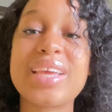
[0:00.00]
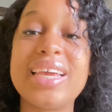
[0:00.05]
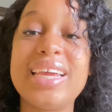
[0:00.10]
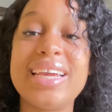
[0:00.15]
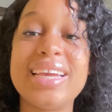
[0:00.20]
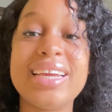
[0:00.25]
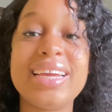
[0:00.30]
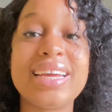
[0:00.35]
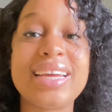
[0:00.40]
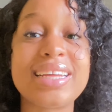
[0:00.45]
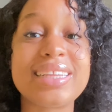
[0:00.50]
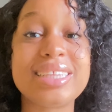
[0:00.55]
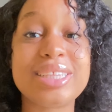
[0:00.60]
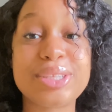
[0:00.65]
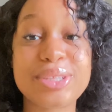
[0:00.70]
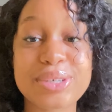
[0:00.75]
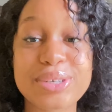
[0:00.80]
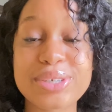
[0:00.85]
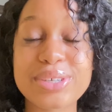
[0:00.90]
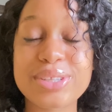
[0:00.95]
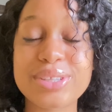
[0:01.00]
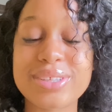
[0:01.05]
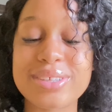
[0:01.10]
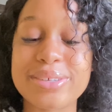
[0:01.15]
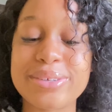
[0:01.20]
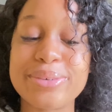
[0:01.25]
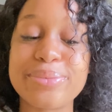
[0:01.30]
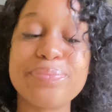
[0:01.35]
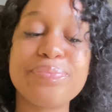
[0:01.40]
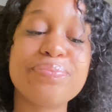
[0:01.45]
a
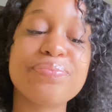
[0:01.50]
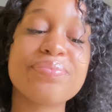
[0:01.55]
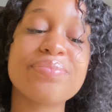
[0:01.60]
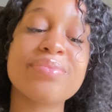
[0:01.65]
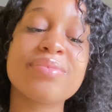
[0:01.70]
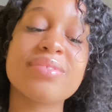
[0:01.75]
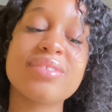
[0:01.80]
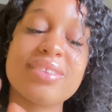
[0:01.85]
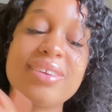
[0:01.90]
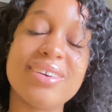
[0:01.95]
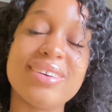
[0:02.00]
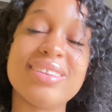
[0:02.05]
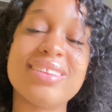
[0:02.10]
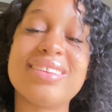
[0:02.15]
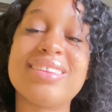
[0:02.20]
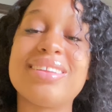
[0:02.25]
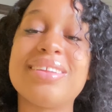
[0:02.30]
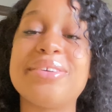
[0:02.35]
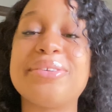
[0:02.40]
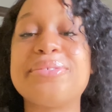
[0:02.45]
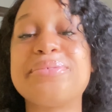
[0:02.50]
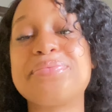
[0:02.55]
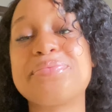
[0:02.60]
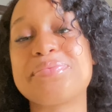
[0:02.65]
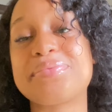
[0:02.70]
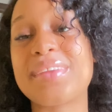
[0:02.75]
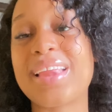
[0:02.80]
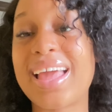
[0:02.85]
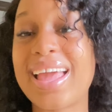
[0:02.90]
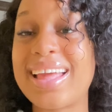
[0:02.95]
doctor until
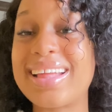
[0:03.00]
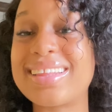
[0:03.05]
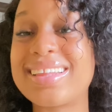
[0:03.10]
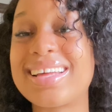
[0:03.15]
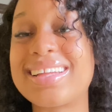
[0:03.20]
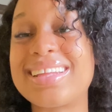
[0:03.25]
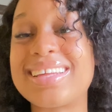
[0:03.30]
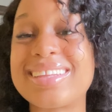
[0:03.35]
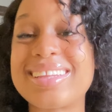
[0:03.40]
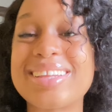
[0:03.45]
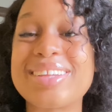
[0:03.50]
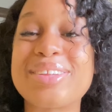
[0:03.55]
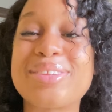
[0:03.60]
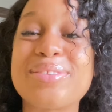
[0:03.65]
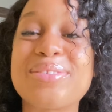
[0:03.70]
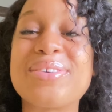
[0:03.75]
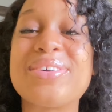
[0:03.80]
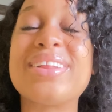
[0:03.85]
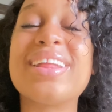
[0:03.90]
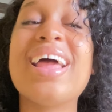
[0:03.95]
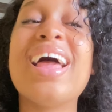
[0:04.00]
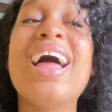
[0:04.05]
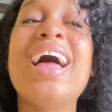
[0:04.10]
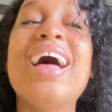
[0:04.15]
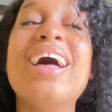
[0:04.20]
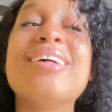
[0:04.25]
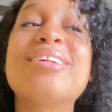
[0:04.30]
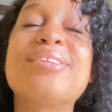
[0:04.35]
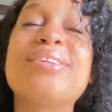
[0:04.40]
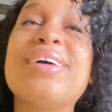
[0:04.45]
I entered S S one.
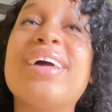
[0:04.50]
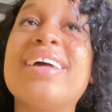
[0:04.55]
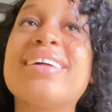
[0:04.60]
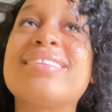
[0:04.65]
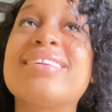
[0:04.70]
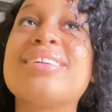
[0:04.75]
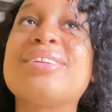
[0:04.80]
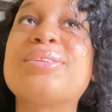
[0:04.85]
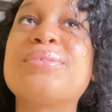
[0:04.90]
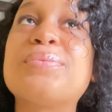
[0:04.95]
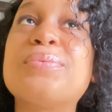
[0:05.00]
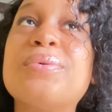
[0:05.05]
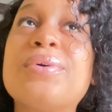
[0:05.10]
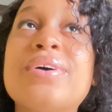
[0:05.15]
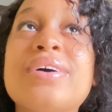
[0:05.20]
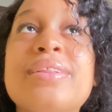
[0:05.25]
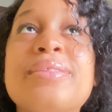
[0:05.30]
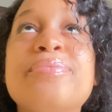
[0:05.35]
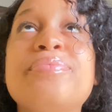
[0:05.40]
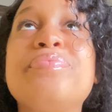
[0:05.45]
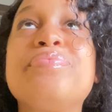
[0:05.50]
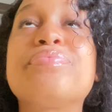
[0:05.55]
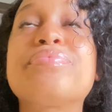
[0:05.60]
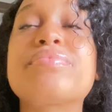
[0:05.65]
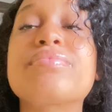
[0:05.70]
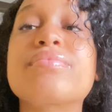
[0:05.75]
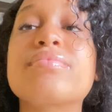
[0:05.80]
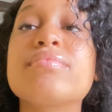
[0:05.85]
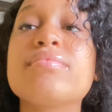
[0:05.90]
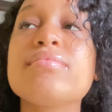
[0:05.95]
So S S one,
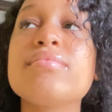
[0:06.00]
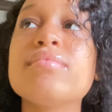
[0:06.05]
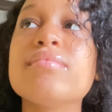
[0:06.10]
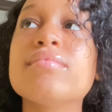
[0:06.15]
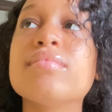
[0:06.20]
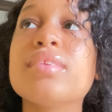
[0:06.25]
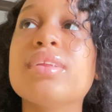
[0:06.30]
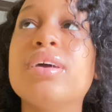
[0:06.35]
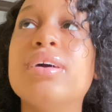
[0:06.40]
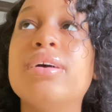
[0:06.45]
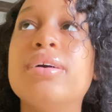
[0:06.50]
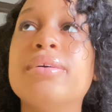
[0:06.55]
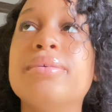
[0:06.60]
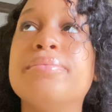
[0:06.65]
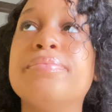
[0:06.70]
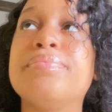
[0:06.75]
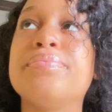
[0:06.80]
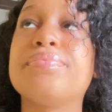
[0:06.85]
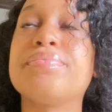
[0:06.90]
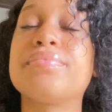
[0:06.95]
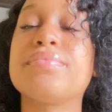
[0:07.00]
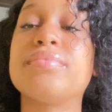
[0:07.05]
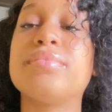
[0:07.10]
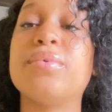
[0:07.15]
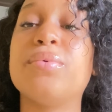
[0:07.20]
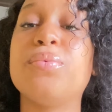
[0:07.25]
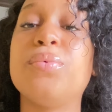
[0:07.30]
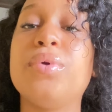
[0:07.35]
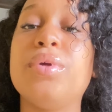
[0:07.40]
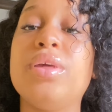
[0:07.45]
um
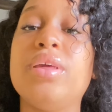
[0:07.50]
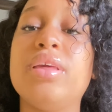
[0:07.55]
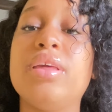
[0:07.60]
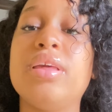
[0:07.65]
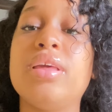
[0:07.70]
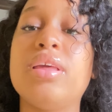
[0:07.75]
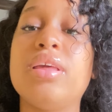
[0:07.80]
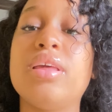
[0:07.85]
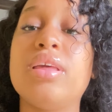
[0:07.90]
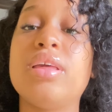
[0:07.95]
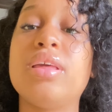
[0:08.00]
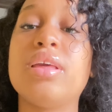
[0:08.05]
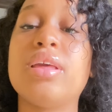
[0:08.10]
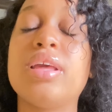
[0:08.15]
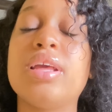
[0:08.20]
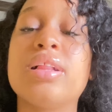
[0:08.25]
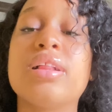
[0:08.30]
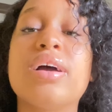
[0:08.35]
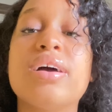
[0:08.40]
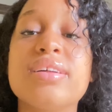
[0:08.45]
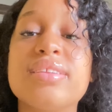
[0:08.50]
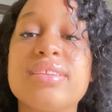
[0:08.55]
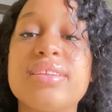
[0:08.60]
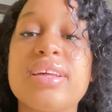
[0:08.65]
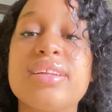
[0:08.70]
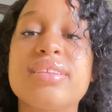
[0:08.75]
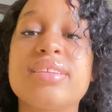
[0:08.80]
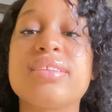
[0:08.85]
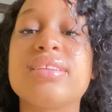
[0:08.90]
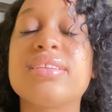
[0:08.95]
we in our
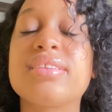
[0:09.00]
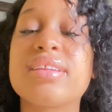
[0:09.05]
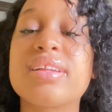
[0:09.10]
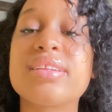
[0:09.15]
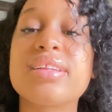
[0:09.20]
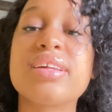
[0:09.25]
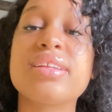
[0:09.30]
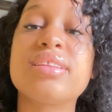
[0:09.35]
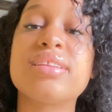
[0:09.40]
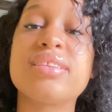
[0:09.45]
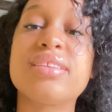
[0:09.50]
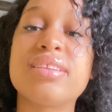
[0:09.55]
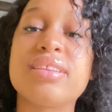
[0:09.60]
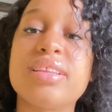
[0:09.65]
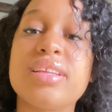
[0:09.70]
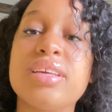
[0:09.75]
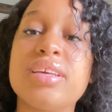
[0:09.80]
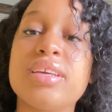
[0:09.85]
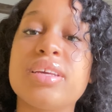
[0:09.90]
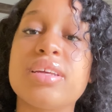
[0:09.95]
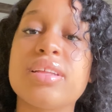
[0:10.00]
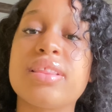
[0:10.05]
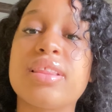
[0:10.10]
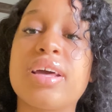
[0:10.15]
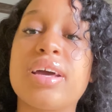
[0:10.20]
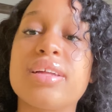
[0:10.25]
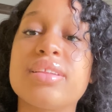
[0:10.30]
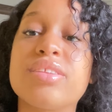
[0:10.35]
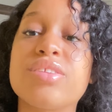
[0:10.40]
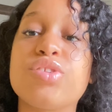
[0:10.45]
set, they started this thing
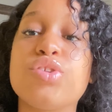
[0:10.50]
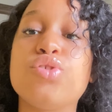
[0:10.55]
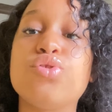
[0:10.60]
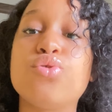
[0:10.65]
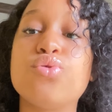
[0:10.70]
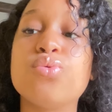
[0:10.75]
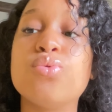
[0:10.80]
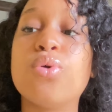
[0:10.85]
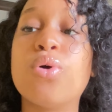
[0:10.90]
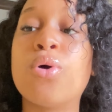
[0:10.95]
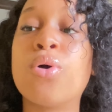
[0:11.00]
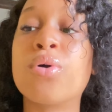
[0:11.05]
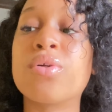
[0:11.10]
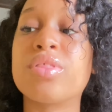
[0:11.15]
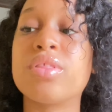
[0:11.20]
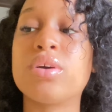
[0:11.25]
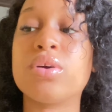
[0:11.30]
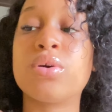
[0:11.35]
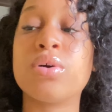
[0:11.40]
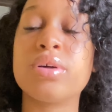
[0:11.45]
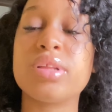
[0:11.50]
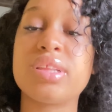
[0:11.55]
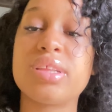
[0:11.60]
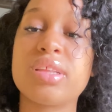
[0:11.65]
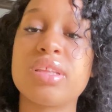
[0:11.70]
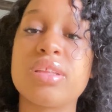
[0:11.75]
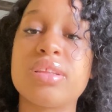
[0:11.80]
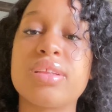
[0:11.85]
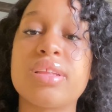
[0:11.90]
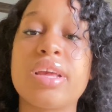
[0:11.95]
that you do all the
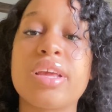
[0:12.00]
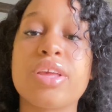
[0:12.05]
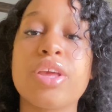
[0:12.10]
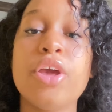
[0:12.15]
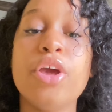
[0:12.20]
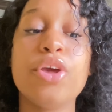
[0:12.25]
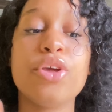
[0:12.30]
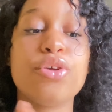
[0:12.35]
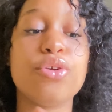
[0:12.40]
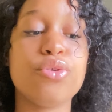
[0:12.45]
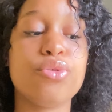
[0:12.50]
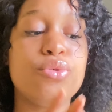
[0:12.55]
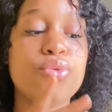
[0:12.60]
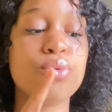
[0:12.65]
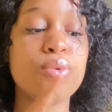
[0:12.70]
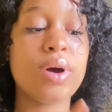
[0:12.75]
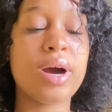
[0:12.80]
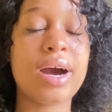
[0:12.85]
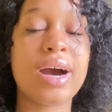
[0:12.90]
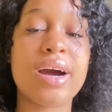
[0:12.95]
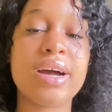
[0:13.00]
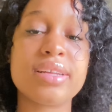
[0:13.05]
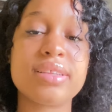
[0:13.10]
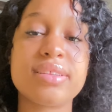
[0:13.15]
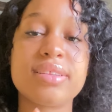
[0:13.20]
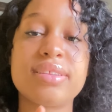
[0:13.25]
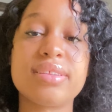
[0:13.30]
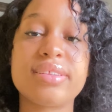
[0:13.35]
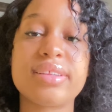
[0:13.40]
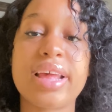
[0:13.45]
courses, like you do
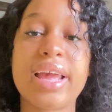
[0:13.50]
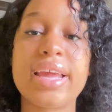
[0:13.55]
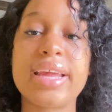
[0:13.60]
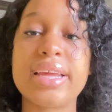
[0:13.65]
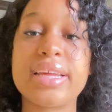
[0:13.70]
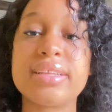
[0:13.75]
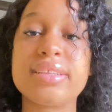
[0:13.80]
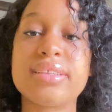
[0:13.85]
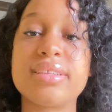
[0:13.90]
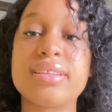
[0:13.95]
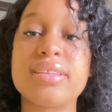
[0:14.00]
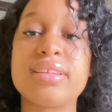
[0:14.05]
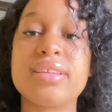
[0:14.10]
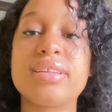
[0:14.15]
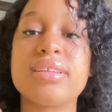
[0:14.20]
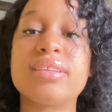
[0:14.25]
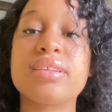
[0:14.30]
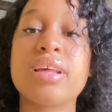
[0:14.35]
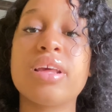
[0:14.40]
arts, sciences